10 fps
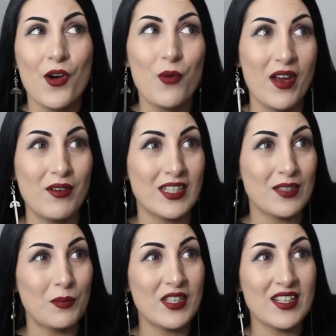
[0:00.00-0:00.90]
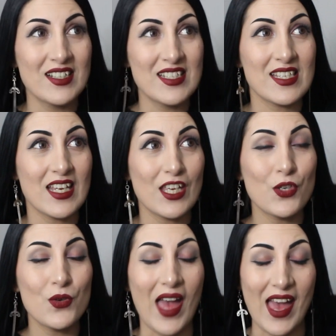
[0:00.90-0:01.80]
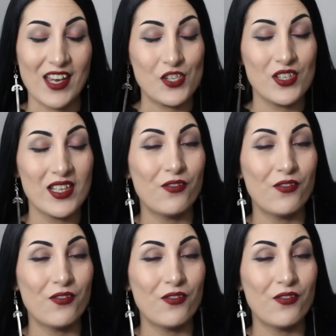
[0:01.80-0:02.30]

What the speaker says: wear it, because you actually